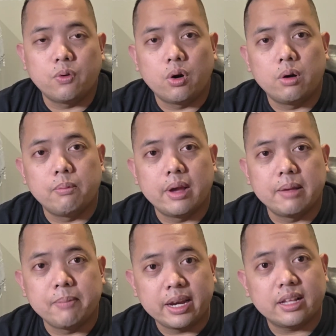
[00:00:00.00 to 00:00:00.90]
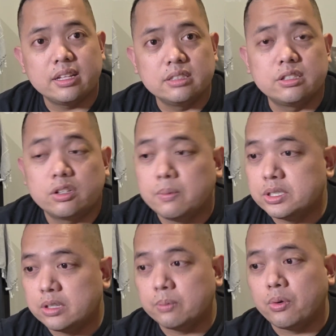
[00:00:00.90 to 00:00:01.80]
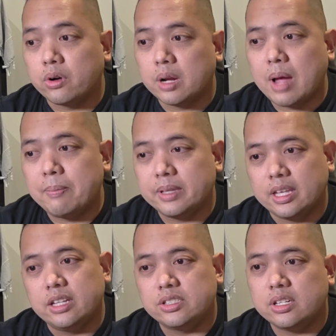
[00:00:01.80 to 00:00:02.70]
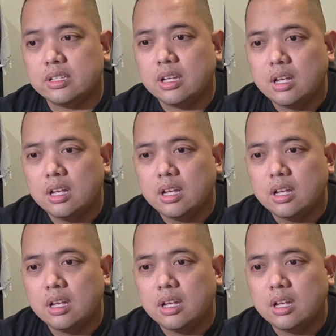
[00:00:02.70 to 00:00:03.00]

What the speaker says: for my medical industry commissioning program application.